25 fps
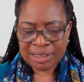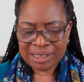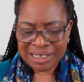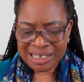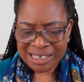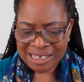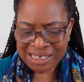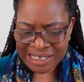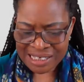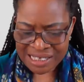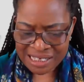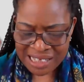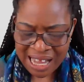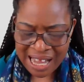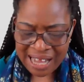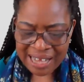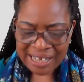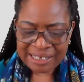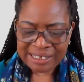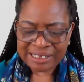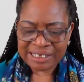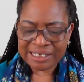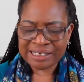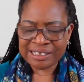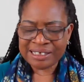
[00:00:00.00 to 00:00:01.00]

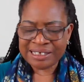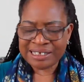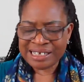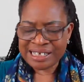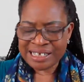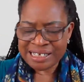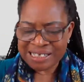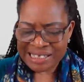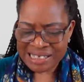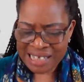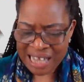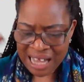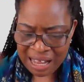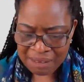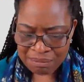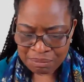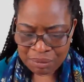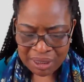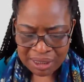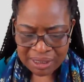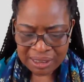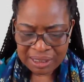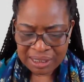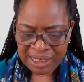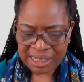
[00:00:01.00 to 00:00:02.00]
Decide it,
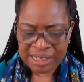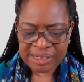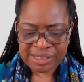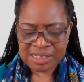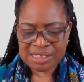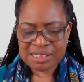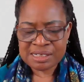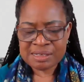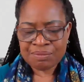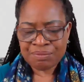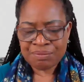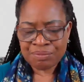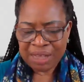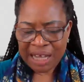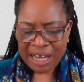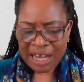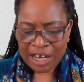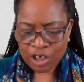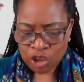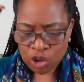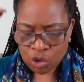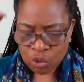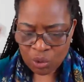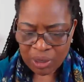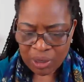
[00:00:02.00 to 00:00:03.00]
determine it,
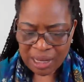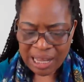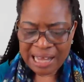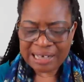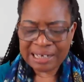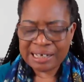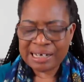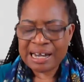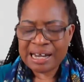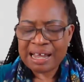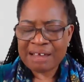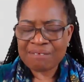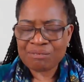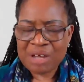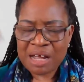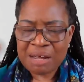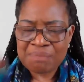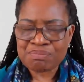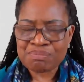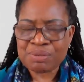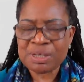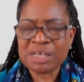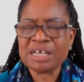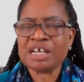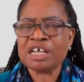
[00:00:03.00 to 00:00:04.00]
that you can
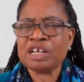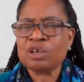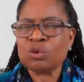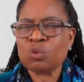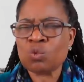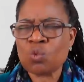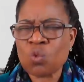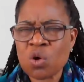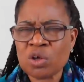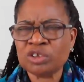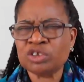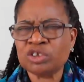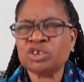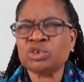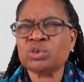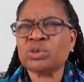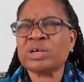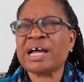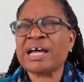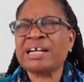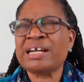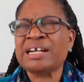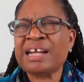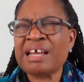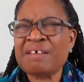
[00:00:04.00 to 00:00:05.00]
never be in want, you
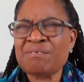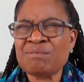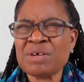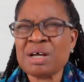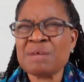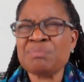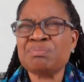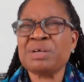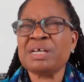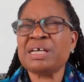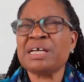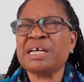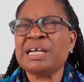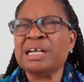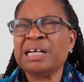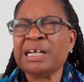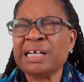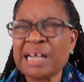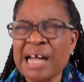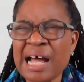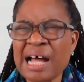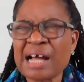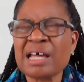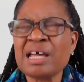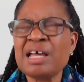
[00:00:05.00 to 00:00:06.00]
can never be
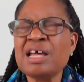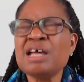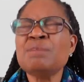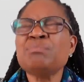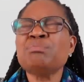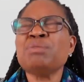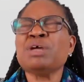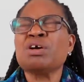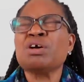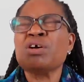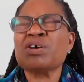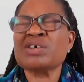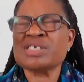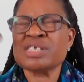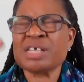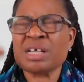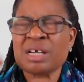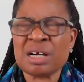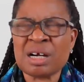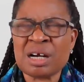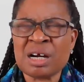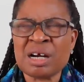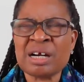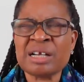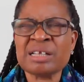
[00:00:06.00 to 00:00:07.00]
in lack, because
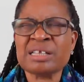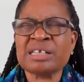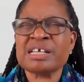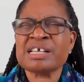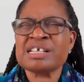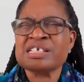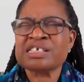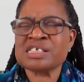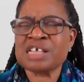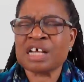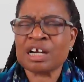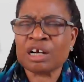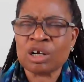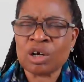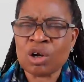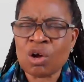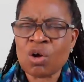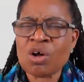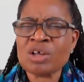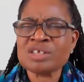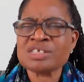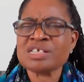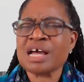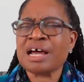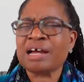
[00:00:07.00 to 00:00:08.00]
the earth is the
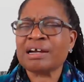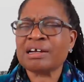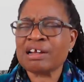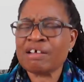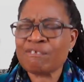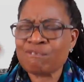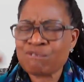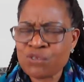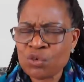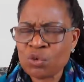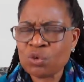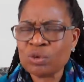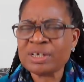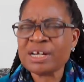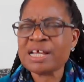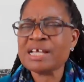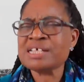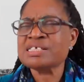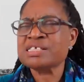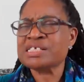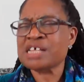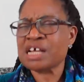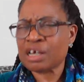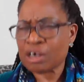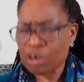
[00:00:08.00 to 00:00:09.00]
Lord and the
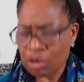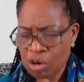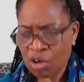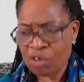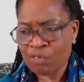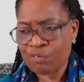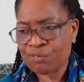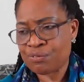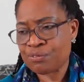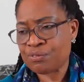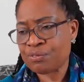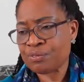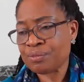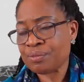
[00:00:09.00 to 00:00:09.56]
fullness thereof.